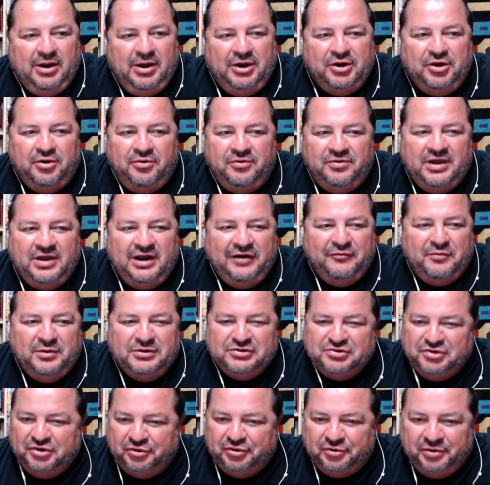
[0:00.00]
know not everybody's
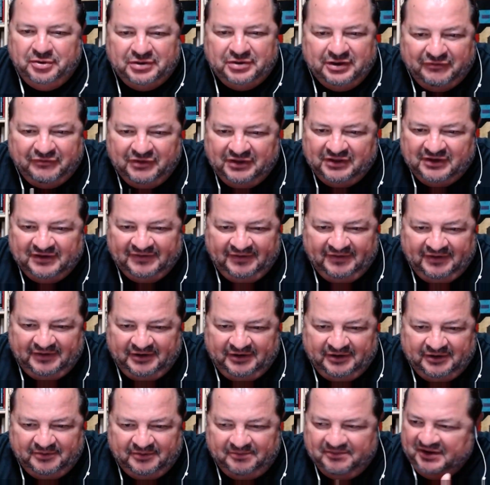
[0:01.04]
going to agree with everything I said
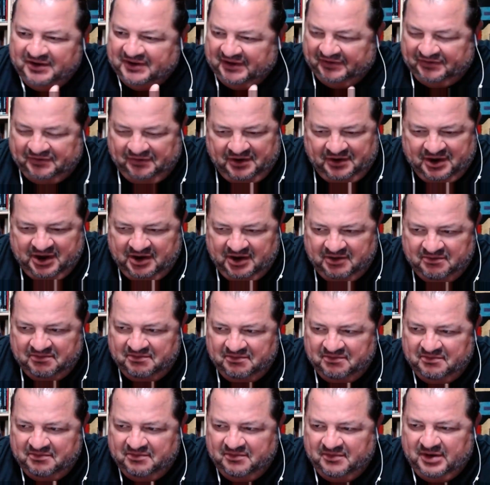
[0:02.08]
here, and that's okay.
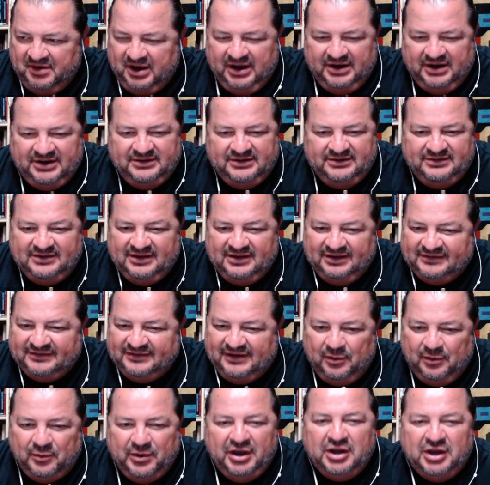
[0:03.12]
That's
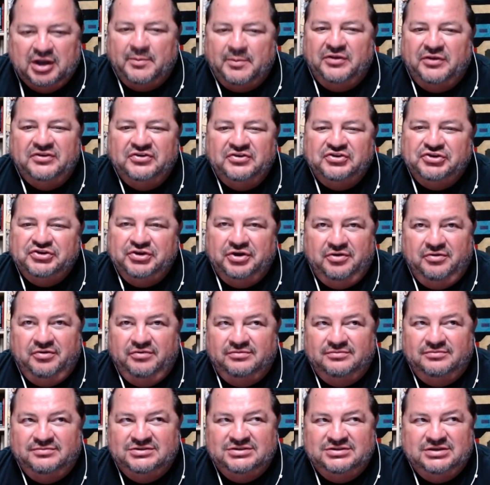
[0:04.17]
not why I come on this show,
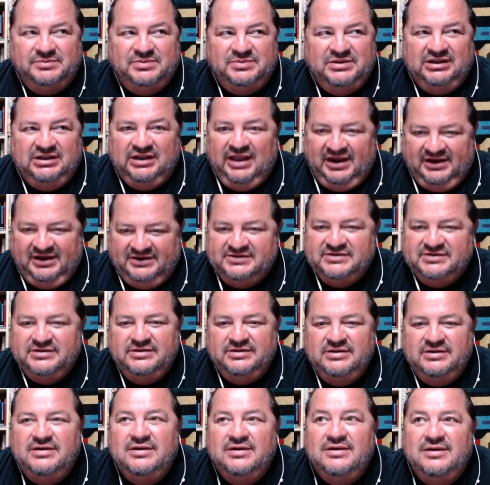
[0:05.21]
to be liked.
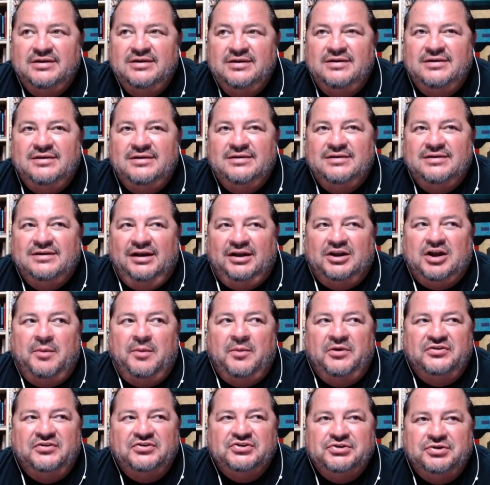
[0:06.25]
I come
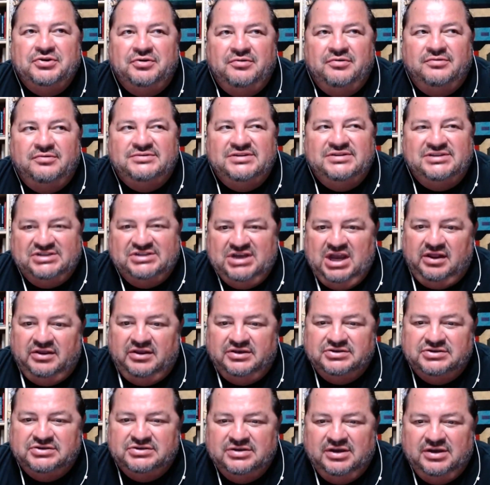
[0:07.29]
on the show to
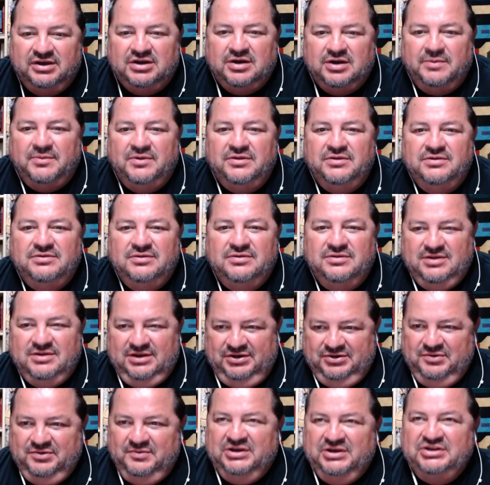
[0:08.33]
challenge. I come on and I
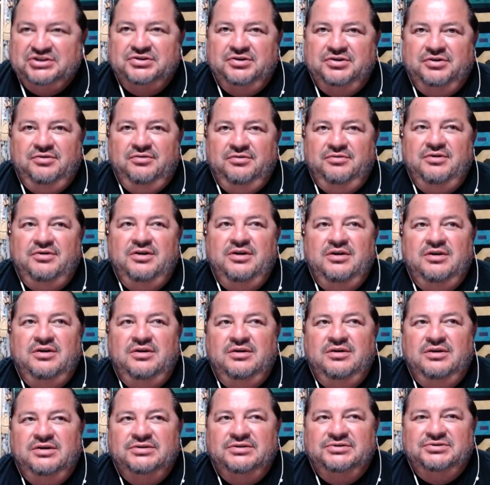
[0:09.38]
do my show
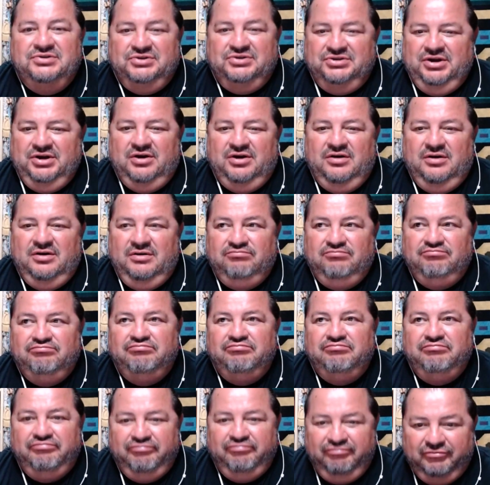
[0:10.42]
to share
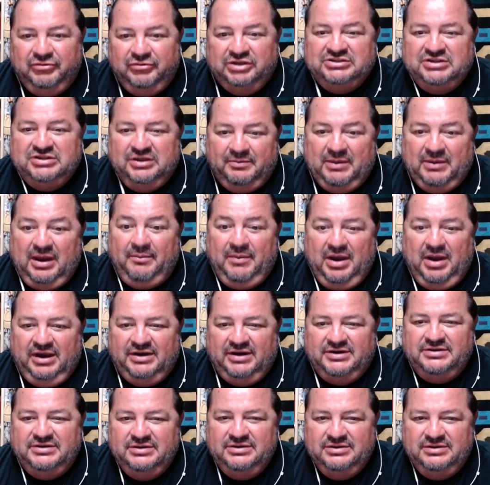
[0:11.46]
what's in my mind.